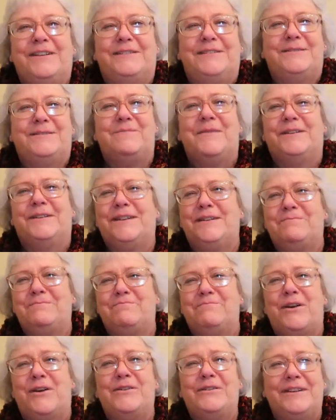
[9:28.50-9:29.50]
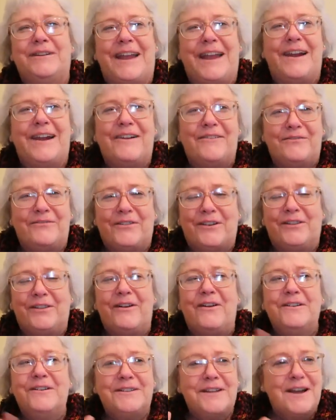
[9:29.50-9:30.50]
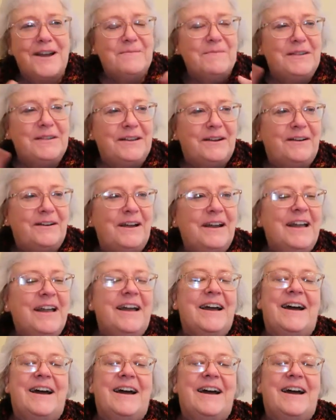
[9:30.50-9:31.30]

it smelled like burnt hair for a long time in there.